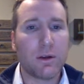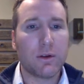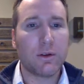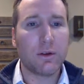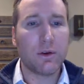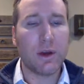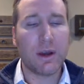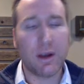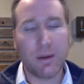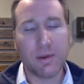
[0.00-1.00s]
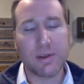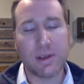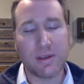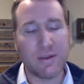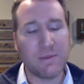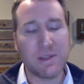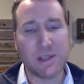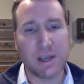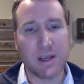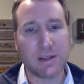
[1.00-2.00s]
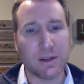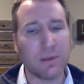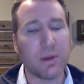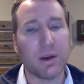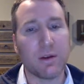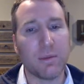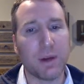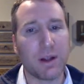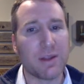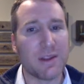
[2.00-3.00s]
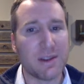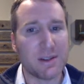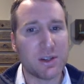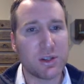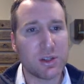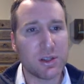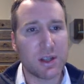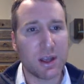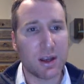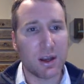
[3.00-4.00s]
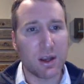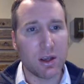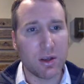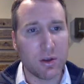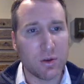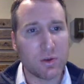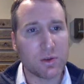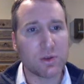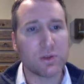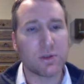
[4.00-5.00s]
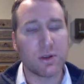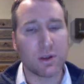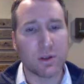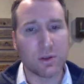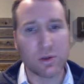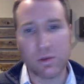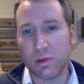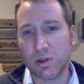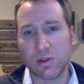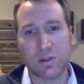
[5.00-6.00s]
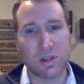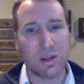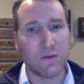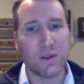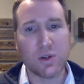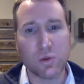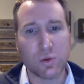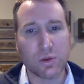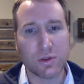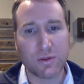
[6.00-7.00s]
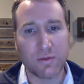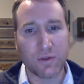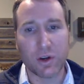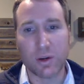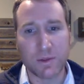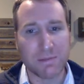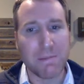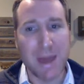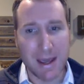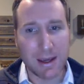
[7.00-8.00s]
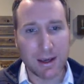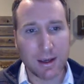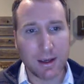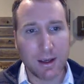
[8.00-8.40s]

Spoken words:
So economics, as I've been saying, is all about modeling the decisions that users, consumers, individuals, firms make